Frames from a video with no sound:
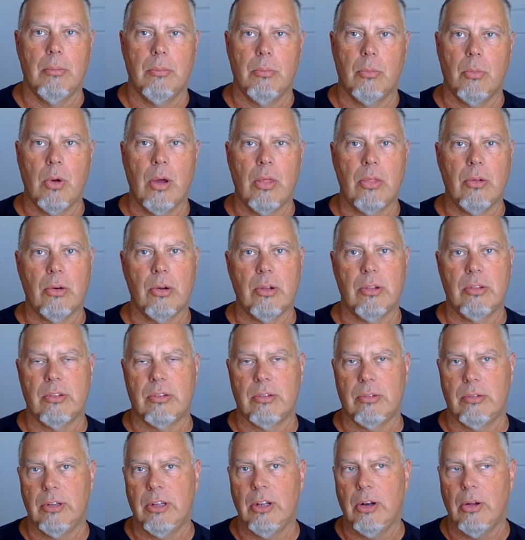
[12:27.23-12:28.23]
Whether
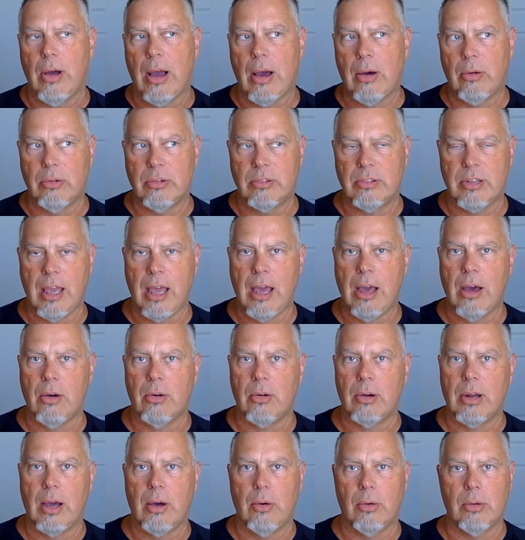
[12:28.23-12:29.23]
it's out in
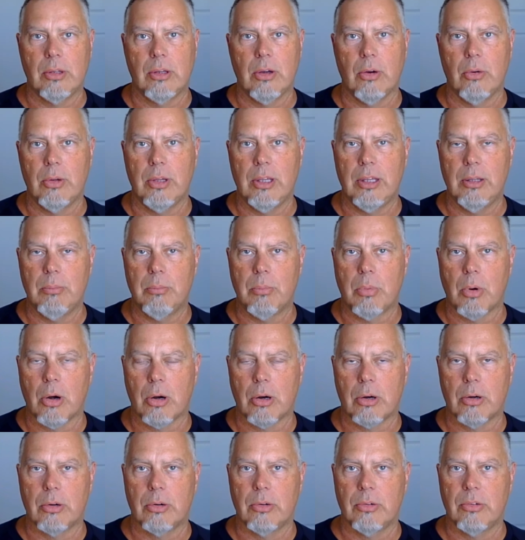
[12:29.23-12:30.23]
town, I would go eat
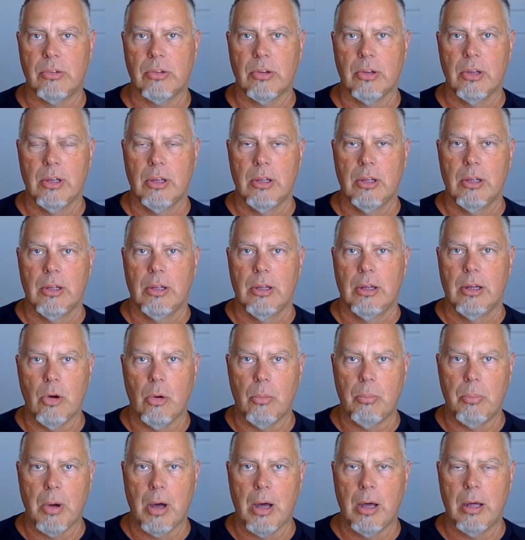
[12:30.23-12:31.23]
burgers, no
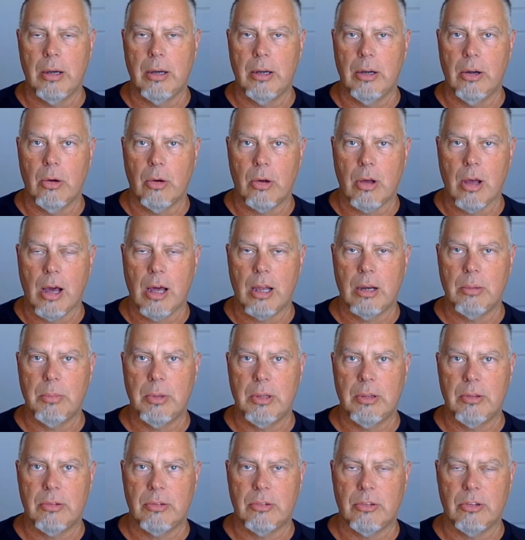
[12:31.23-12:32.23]
bun and no
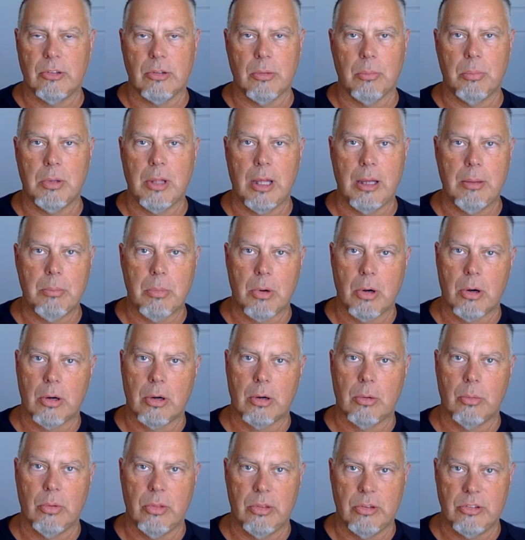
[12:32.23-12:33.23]
condiments, just a plain
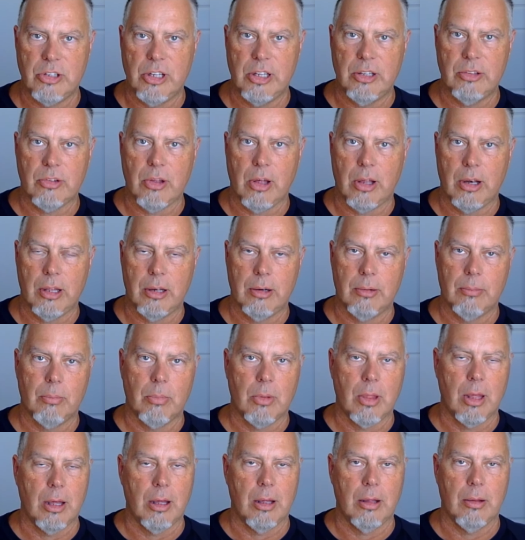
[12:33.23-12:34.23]
burger with cheese on it.
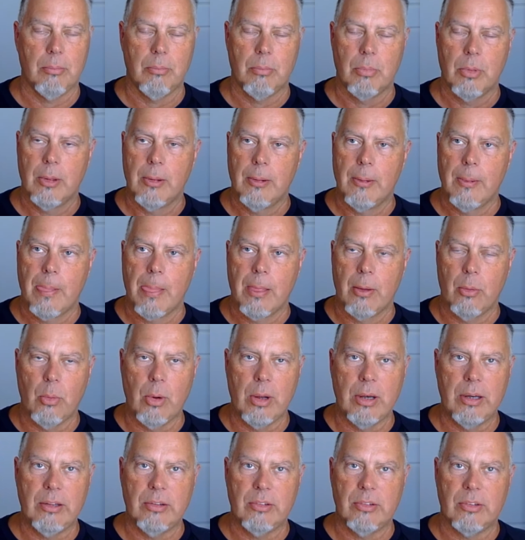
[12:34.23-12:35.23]

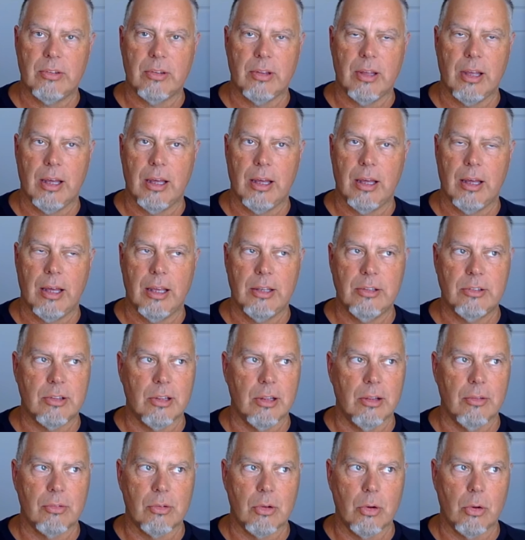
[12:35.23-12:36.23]
Wendy's, I used to
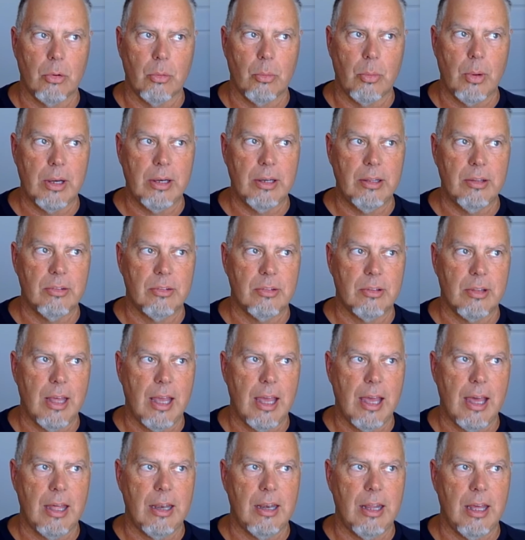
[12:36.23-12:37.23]
love going to Wendy's. They
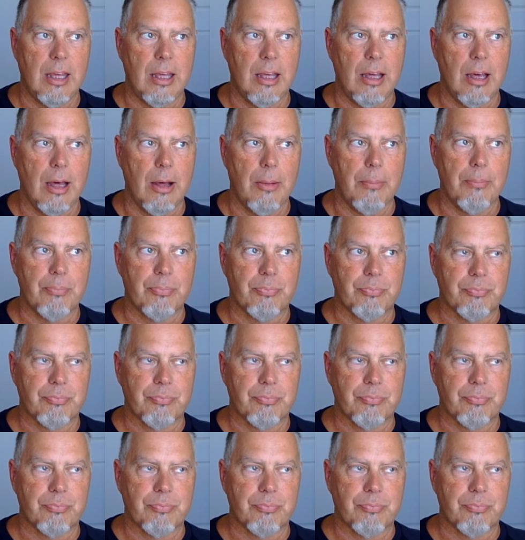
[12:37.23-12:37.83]
had a